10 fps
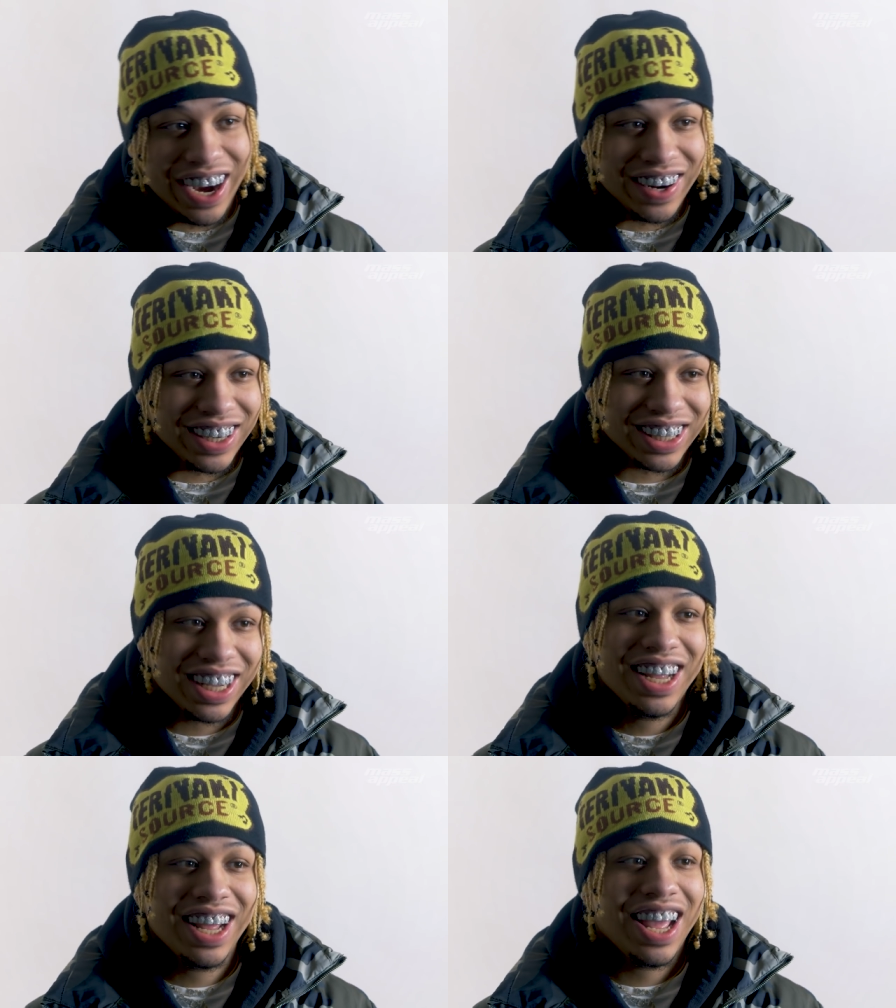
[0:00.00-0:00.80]
letters.
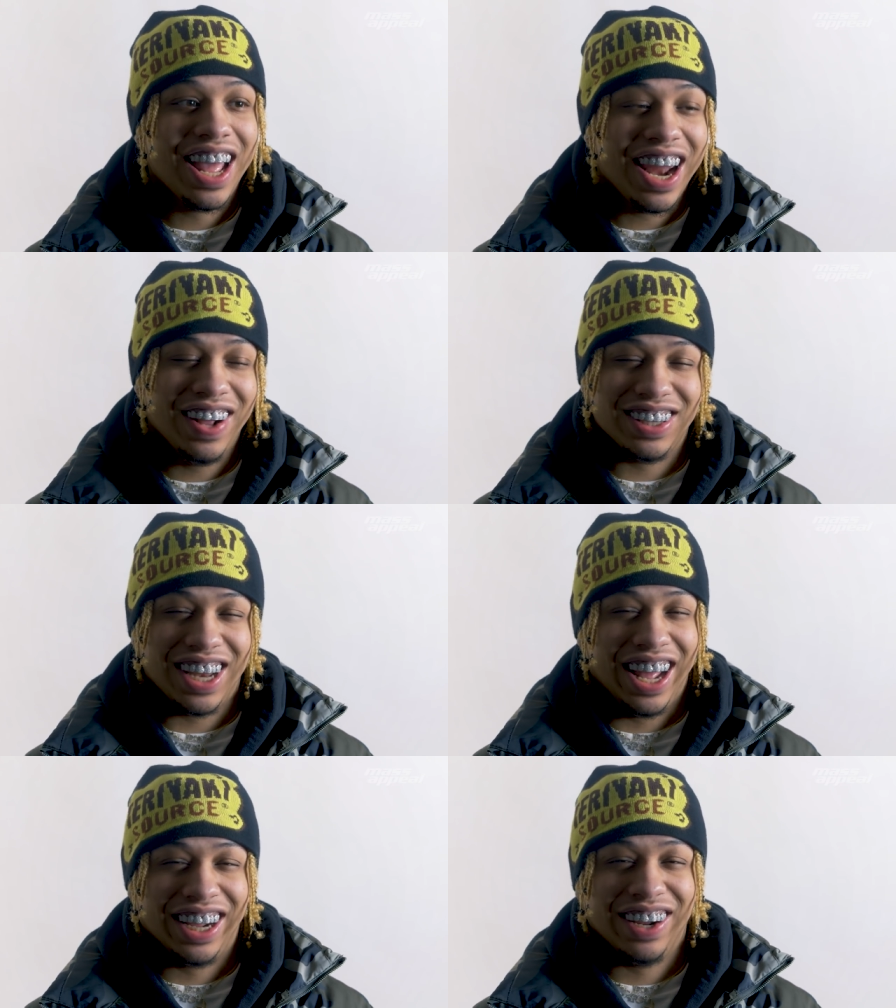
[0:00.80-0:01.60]
And I
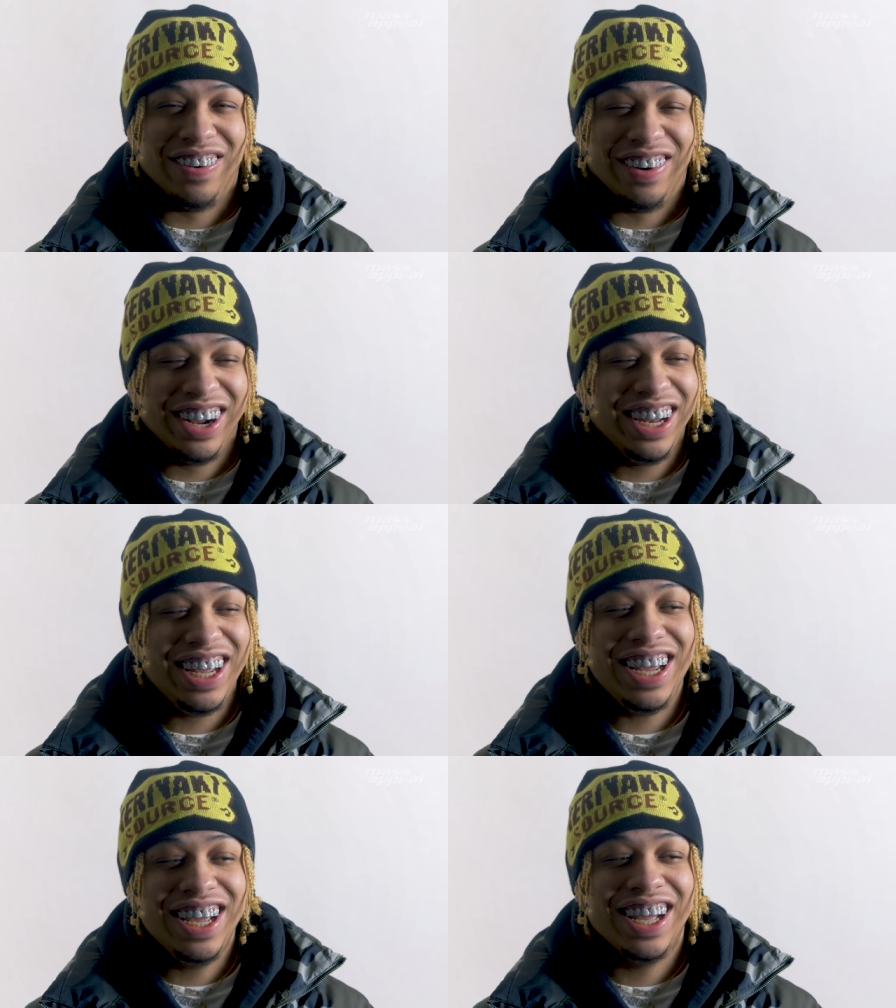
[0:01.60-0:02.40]
was like,
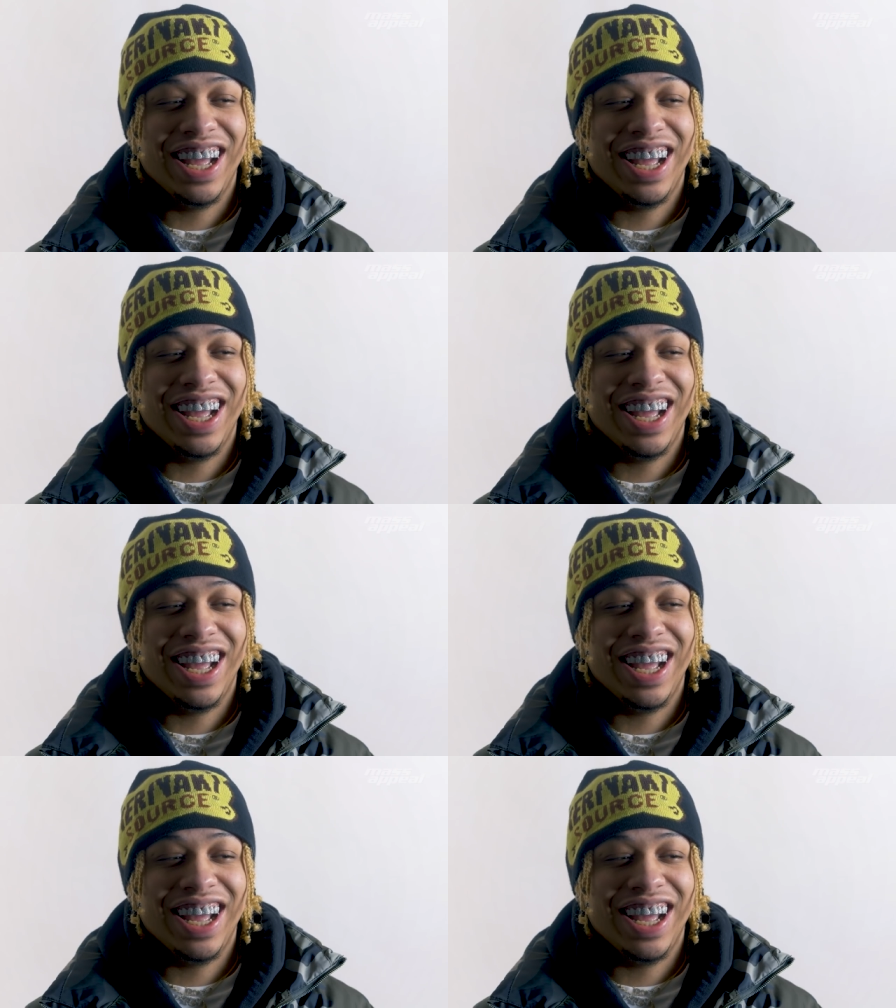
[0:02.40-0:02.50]
really?